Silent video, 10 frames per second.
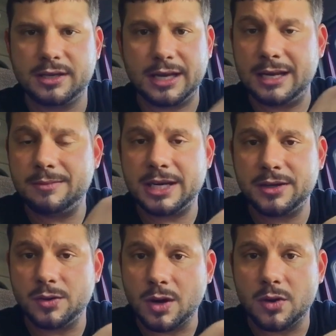Anybody
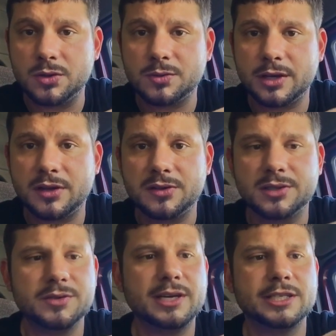who owns one of those, are
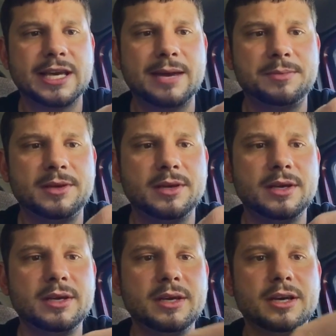you guys happy?
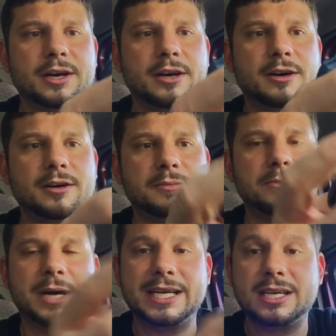
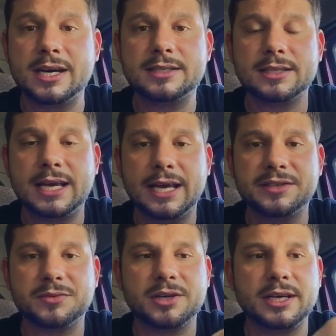My cousin
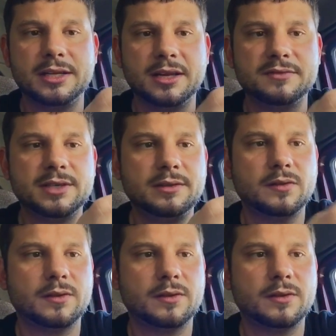has one. He loves it.